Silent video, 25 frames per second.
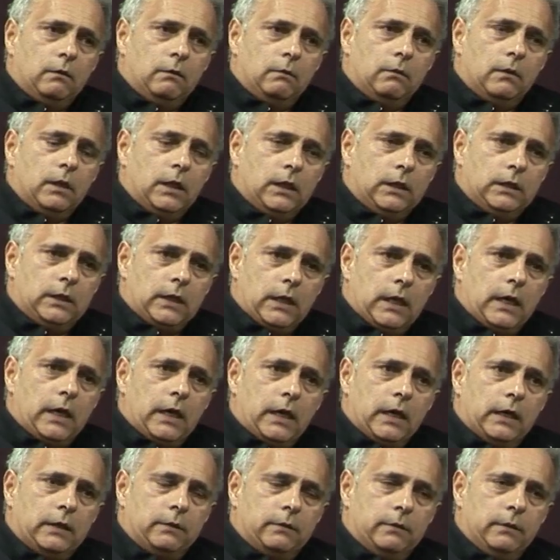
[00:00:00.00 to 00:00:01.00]
my
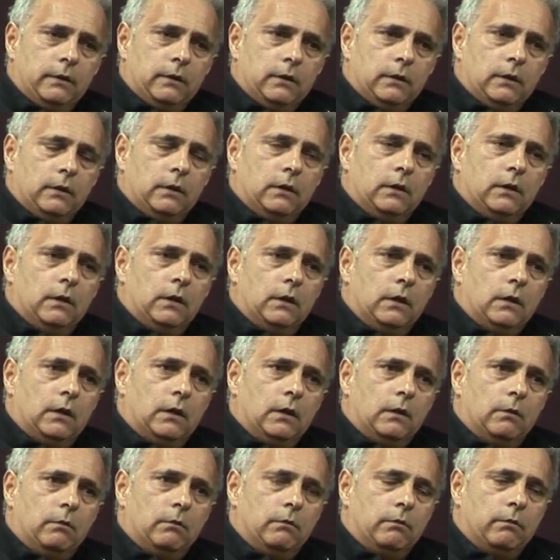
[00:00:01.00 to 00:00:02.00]
dad,
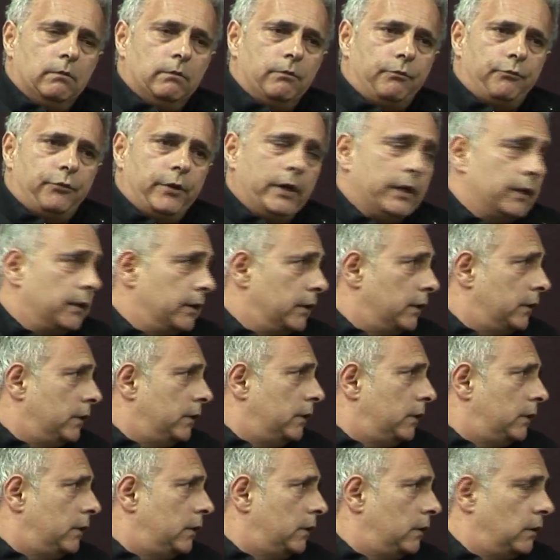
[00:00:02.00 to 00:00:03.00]

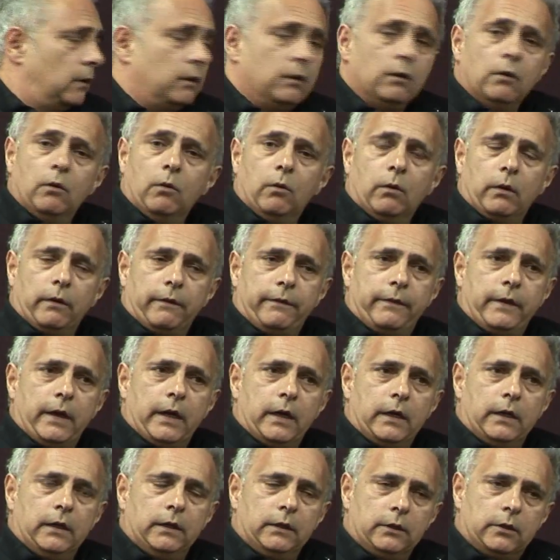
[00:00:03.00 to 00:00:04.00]
Britain, all of
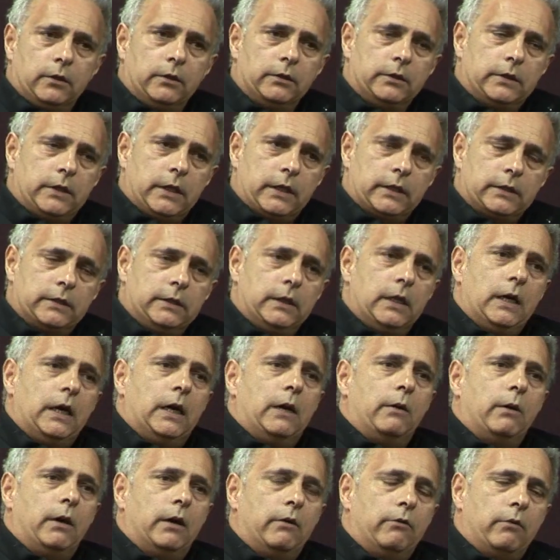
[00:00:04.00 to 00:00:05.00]
that in context.
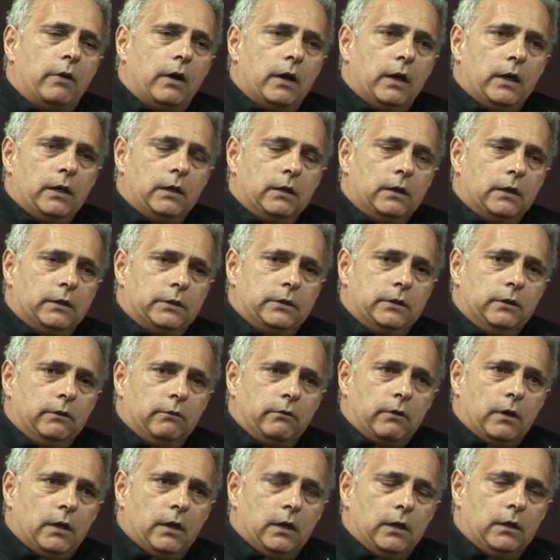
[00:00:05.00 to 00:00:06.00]
Now I still
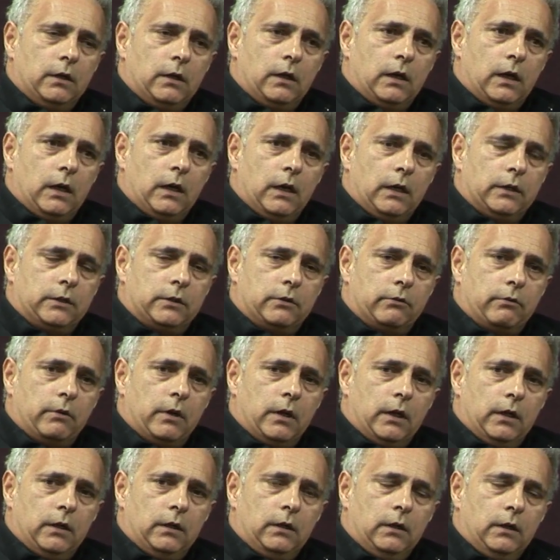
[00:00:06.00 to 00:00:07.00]
write, and I like to
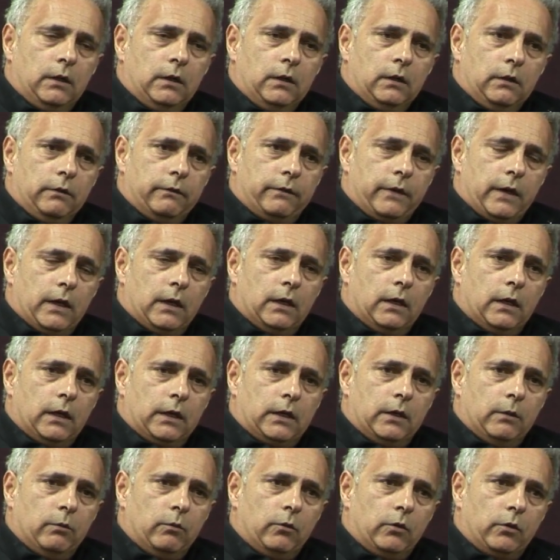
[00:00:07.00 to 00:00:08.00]
write. In fact, I
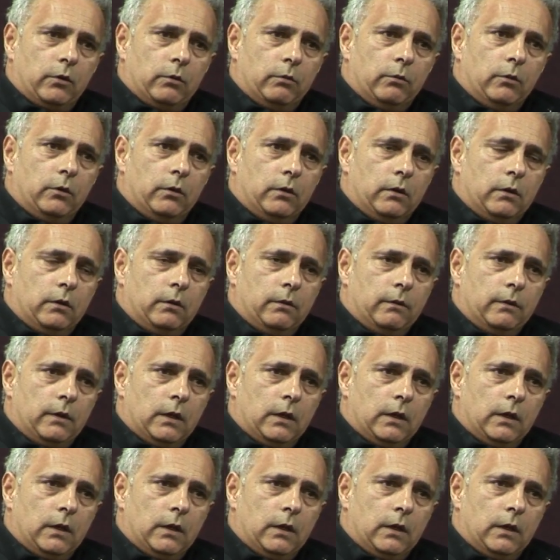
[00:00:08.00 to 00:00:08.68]
like it more and more.